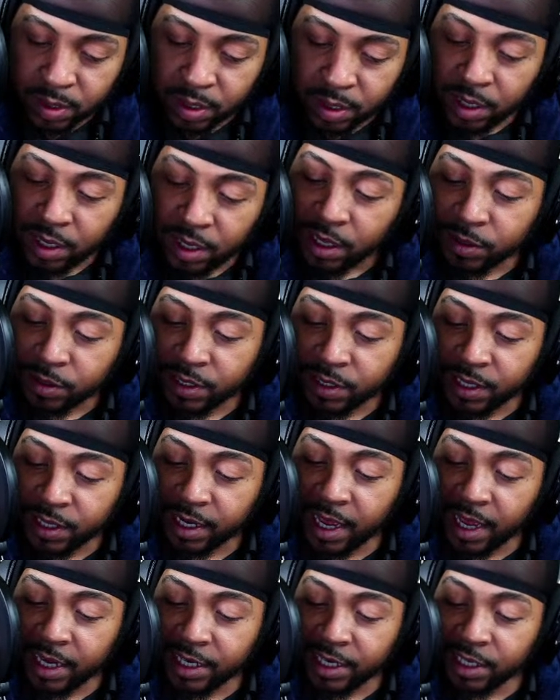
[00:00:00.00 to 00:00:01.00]
Yo, Snake
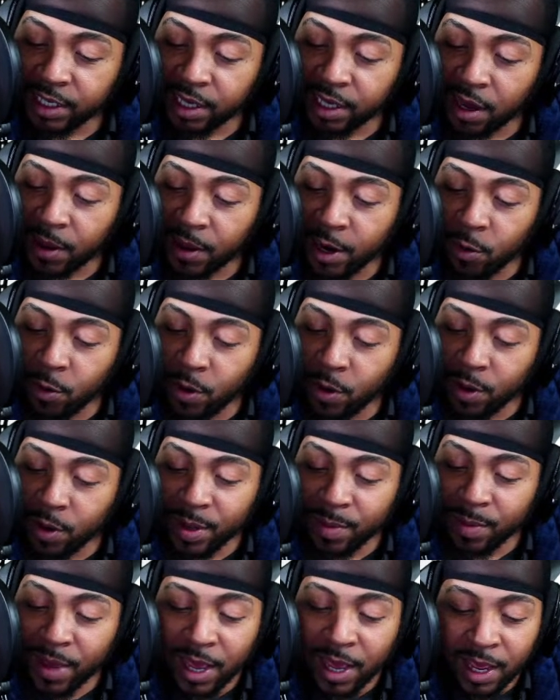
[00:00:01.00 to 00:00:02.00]
Nation, y'all here with me,
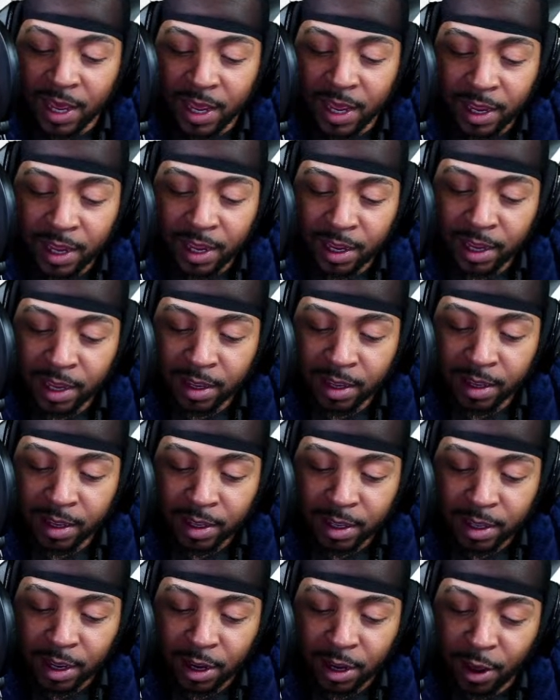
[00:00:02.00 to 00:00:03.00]
man?
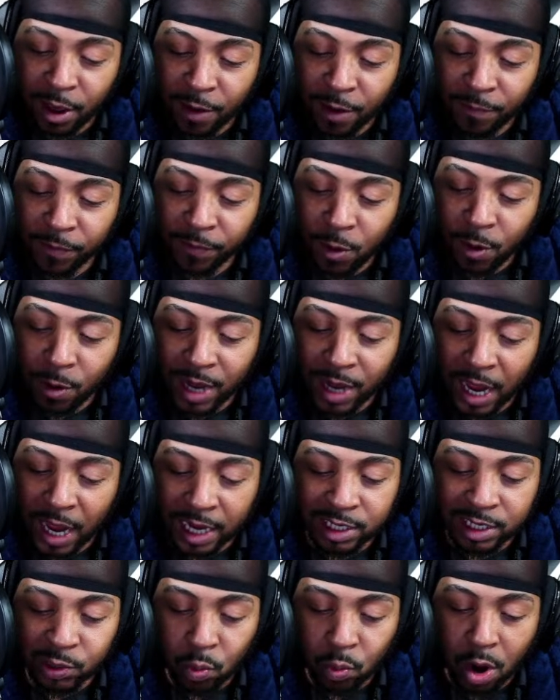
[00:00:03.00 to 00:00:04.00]
Are y'all flowing? I need
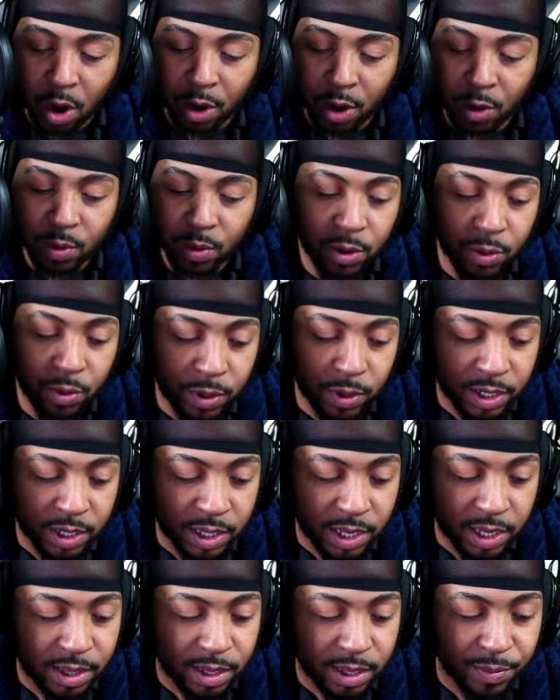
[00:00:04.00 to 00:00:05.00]
some water real quick.
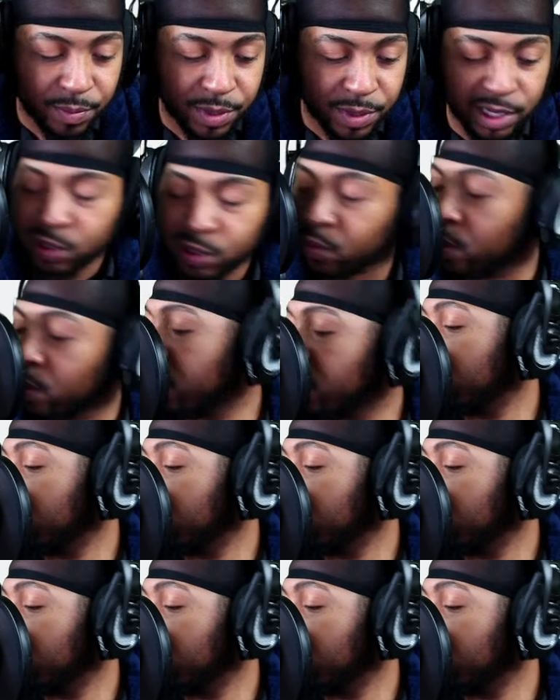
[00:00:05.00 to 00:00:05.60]
Let me get some water.